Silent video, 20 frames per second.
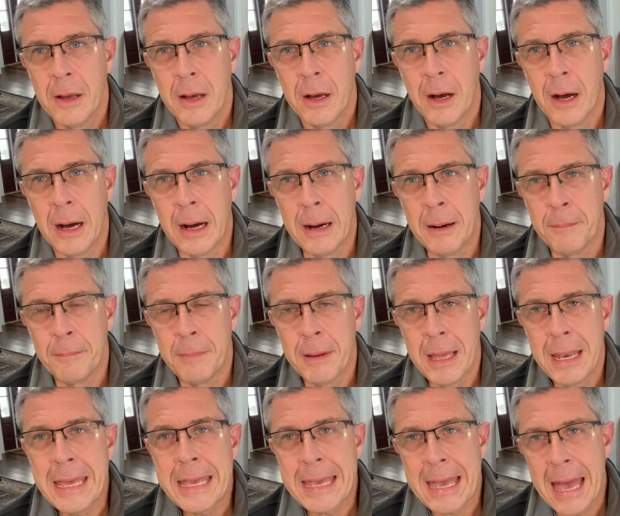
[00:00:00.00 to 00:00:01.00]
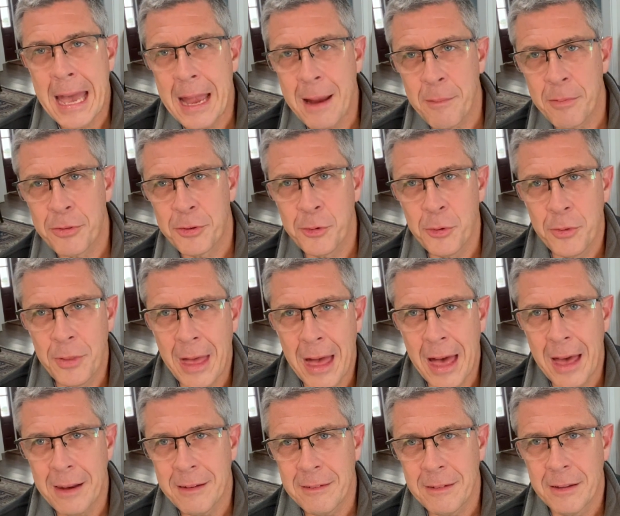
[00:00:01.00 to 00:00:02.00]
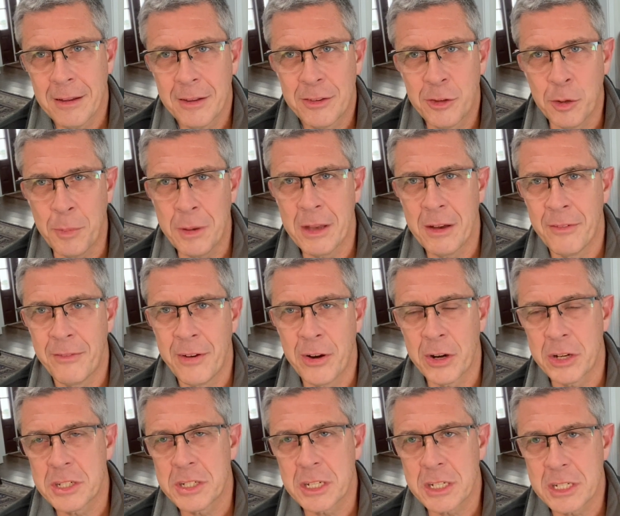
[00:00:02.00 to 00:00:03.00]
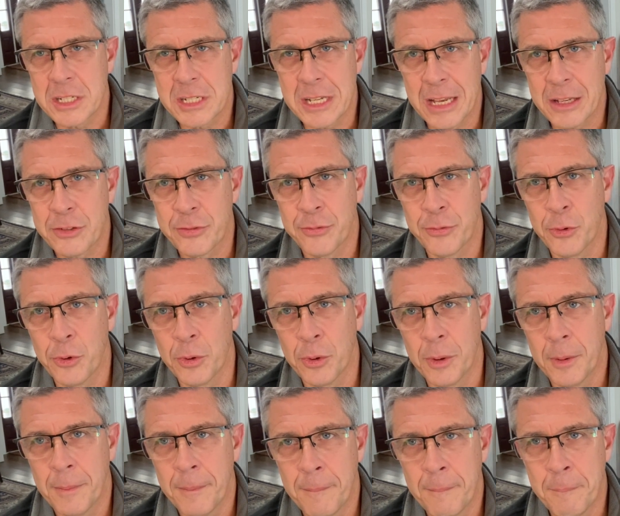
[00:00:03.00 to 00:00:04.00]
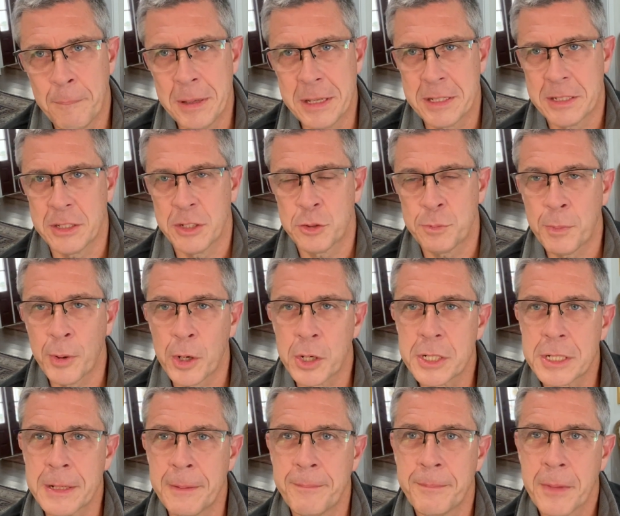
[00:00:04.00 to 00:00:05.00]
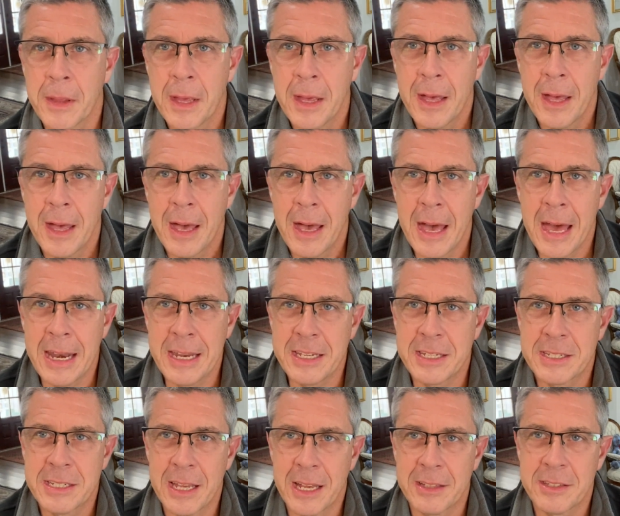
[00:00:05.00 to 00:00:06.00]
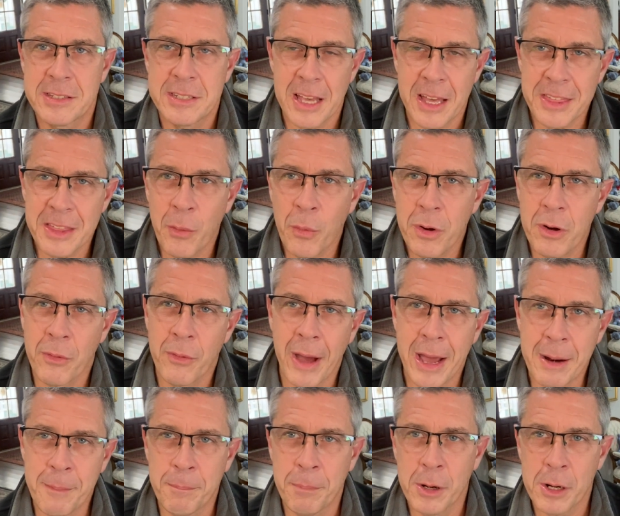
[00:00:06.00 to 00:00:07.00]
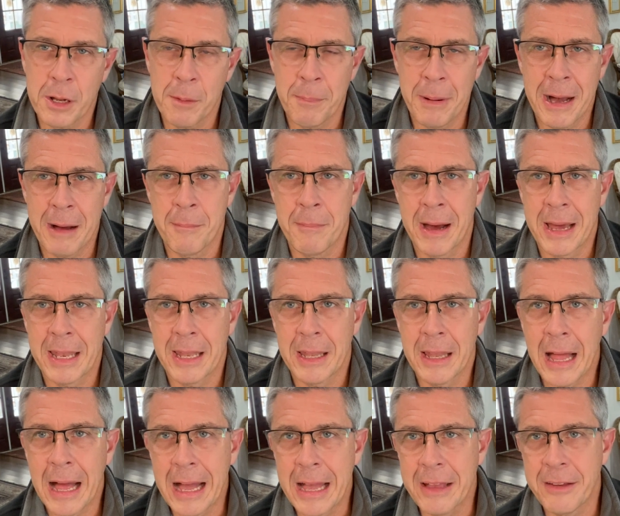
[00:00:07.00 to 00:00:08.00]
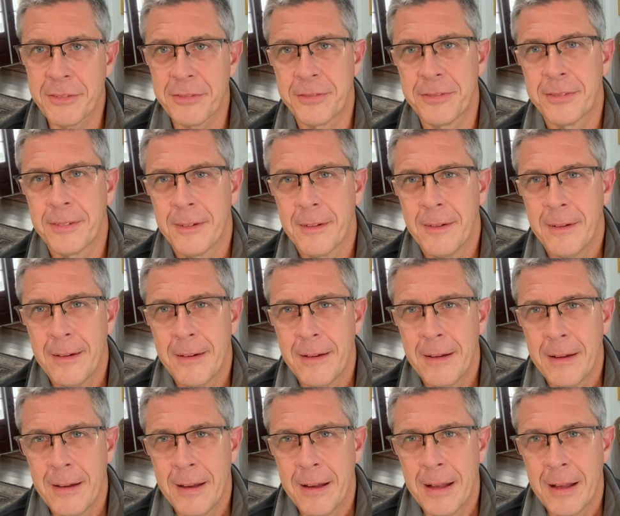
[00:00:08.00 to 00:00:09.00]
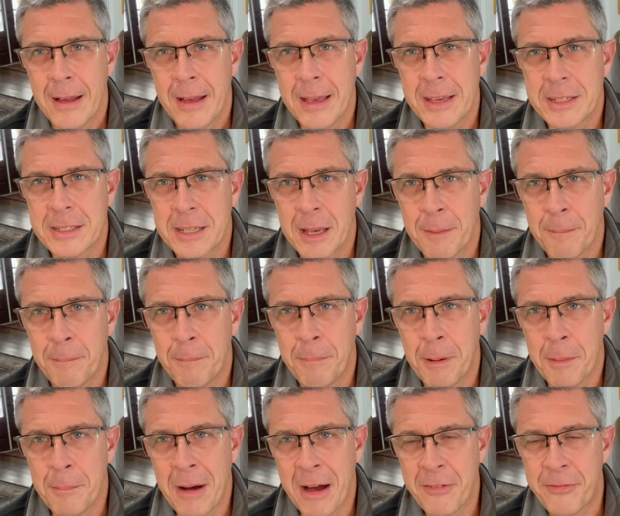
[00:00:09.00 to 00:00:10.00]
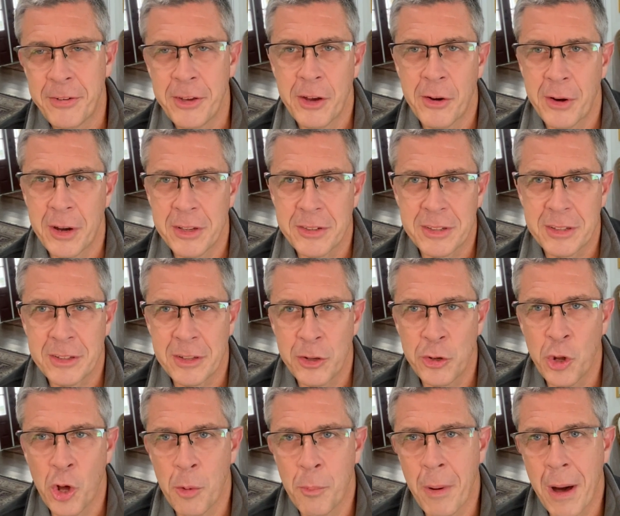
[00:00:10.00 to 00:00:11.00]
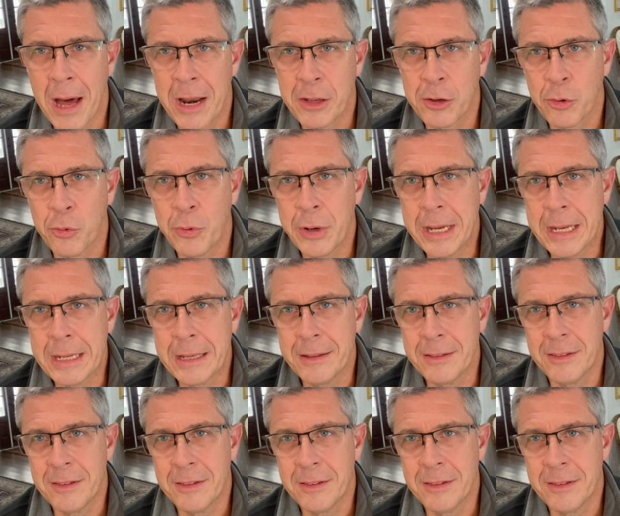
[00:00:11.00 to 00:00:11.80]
Um, and he came through that to be a very successful business person. And he said, Seth, I want to write a book about my life. He said, but my fear is that nobody will read it.